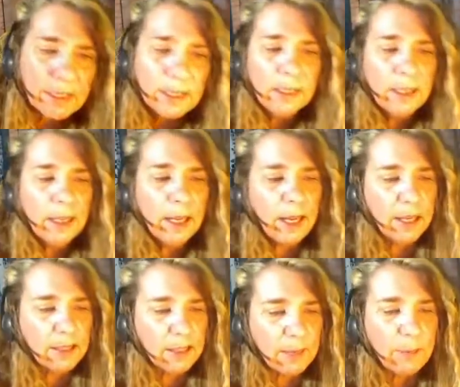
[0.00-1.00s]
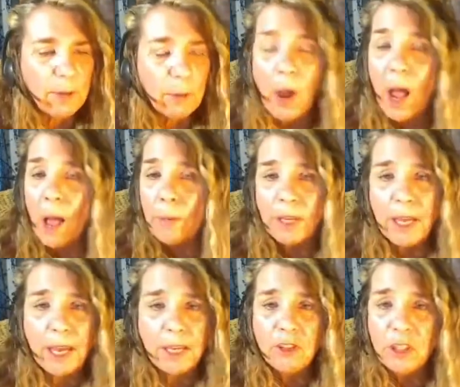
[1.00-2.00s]
it seemed there were
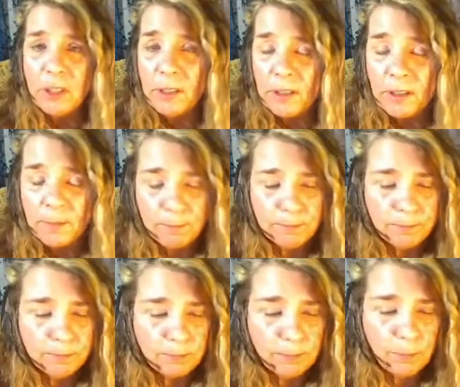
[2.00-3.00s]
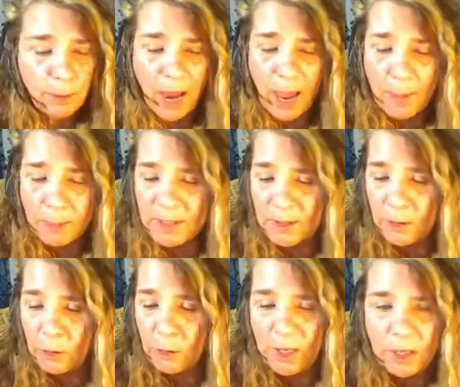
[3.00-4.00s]
obligations, perhaps
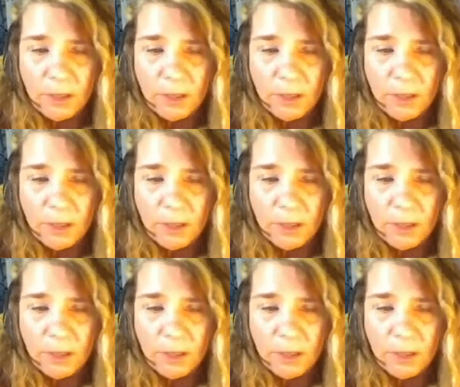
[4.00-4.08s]
critical